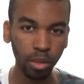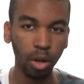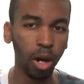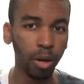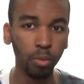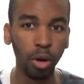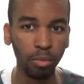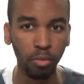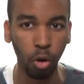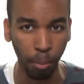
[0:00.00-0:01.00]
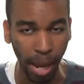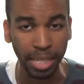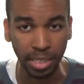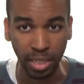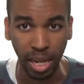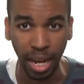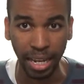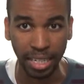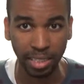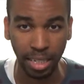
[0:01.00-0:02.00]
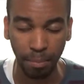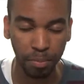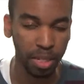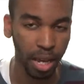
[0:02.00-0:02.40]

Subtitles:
what formats I accept.